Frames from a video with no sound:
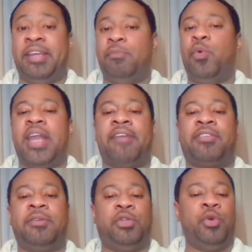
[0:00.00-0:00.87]
they wouldn't
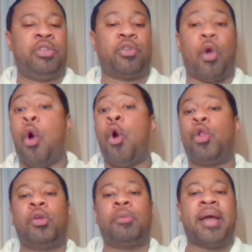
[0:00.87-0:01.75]
have to do this
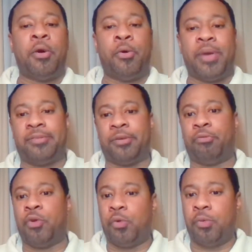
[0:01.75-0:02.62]
all on my own as a
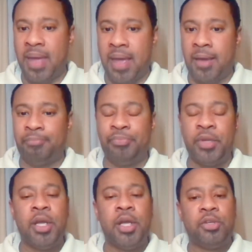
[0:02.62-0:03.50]
grown man.
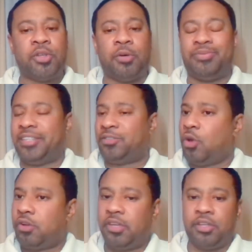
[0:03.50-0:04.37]
So just
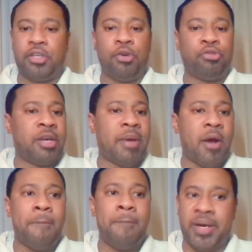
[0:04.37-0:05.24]
talk to your children
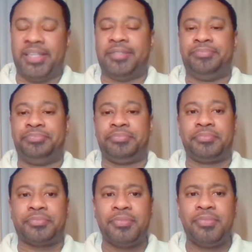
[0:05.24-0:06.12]
about money.
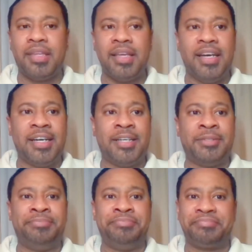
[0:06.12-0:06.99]

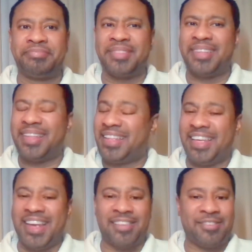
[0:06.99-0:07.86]

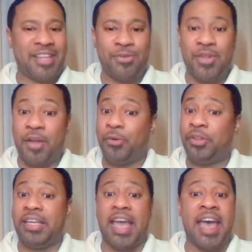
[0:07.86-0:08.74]
That's what I
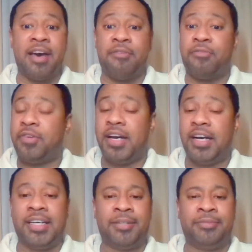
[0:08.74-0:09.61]
really have.
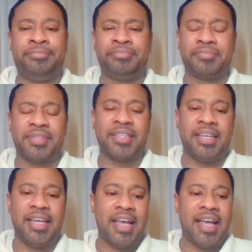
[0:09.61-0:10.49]
As
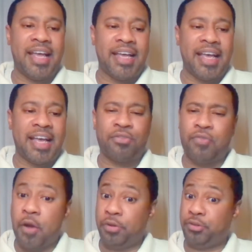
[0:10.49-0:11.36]

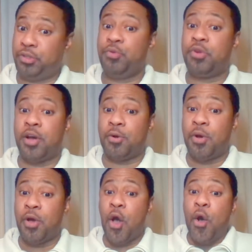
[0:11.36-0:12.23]
far as you go,
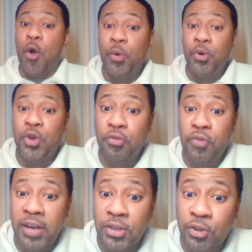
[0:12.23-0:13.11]
who is your
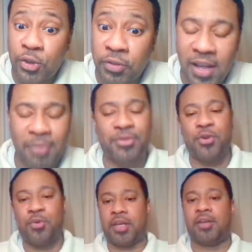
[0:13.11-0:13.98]
financial service? I'm
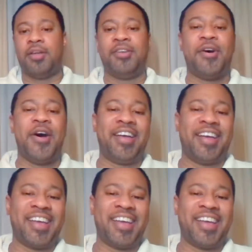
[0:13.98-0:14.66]
joking. No. I